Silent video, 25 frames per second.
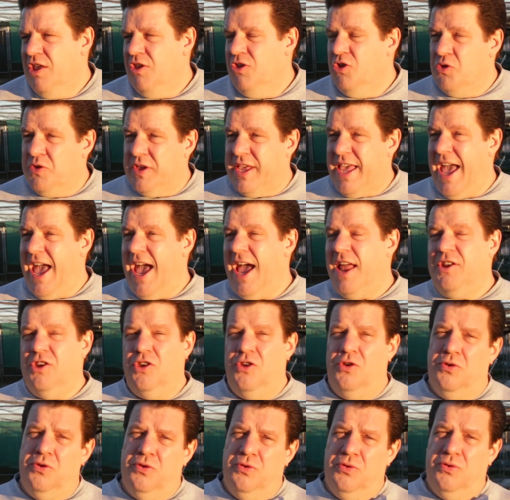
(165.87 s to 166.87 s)
You can
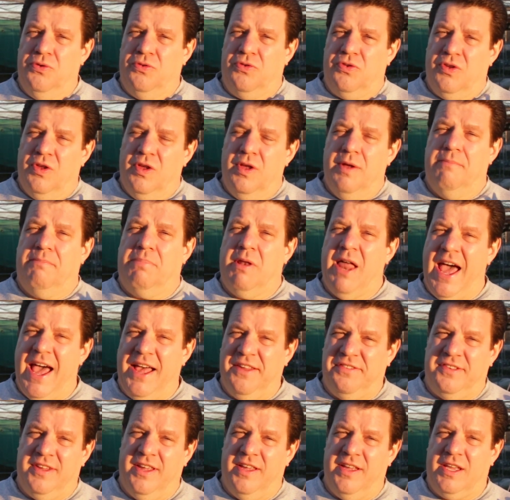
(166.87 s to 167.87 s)
use
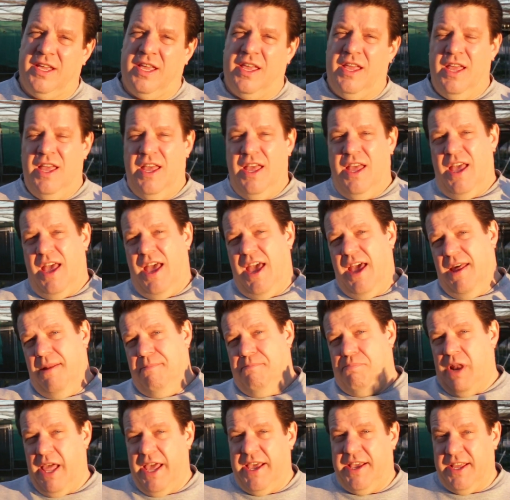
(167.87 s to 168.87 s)
plastic
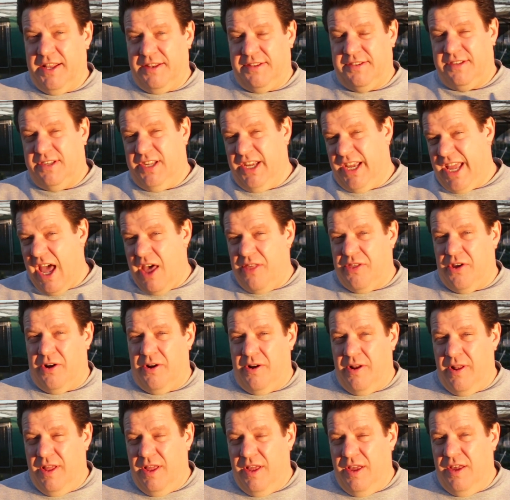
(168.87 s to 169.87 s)
and blankets together.